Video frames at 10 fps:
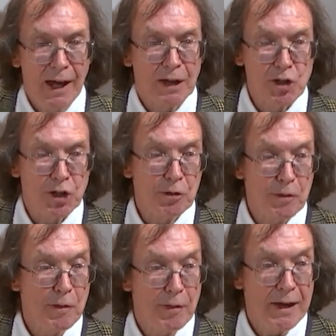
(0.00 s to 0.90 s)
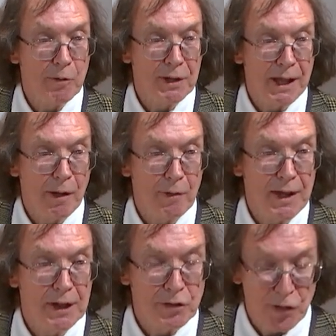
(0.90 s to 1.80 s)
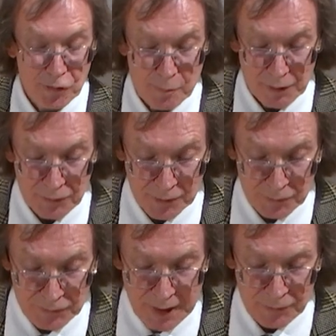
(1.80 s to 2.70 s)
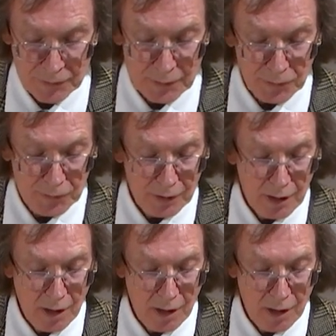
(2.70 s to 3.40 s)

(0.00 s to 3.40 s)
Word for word: and show that they were now their legitimate successors?